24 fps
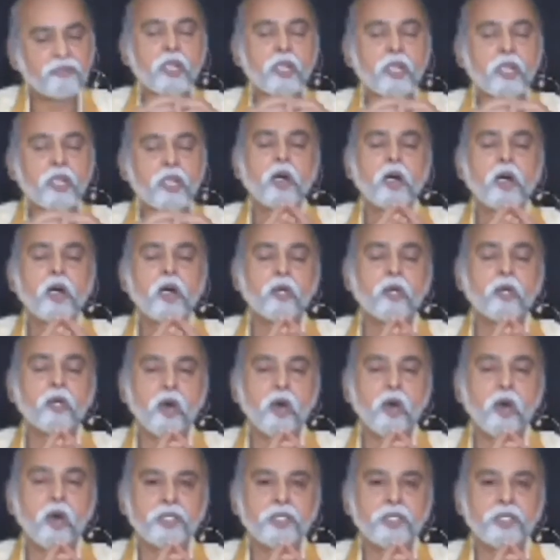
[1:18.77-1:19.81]
are
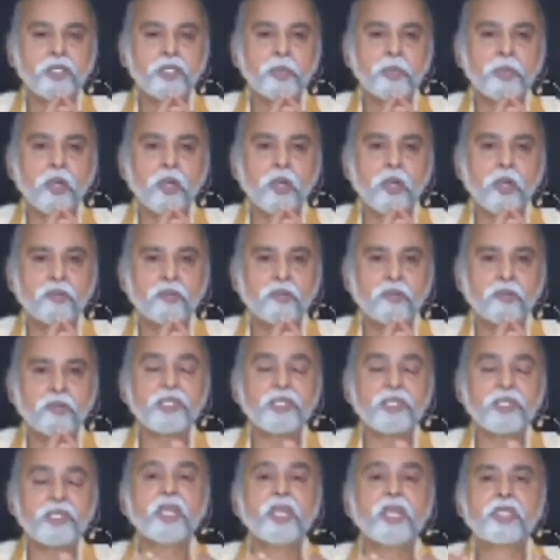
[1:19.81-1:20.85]
caused because of this
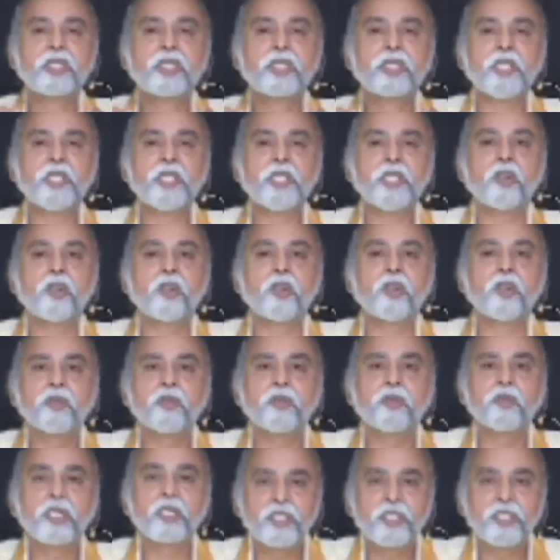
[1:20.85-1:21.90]
sense of
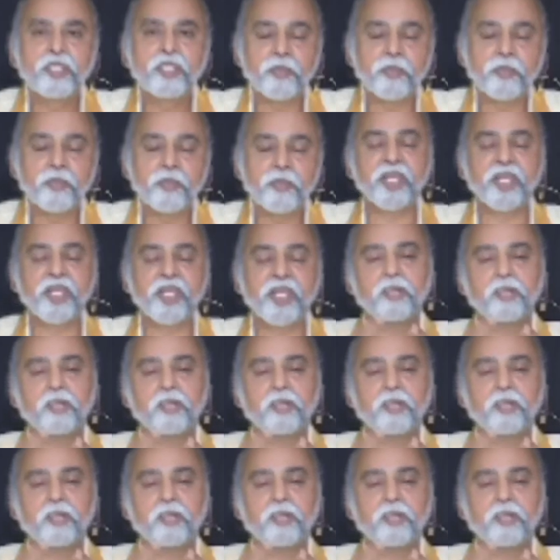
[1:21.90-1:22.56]
separation.